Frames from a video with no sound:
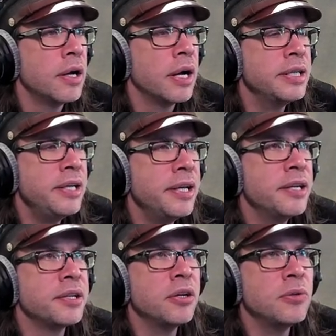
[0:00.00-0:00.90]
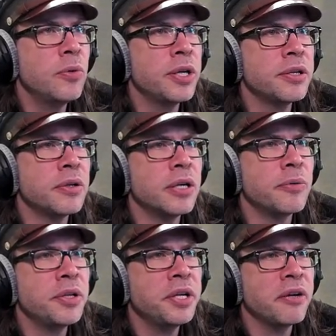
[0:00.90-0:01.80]
I could get another one of the. Oh,
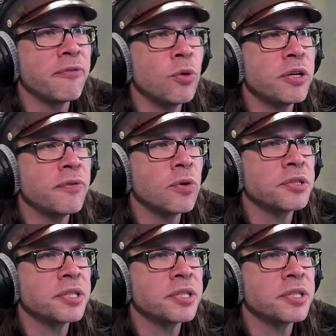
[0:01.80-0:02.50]
we only have 44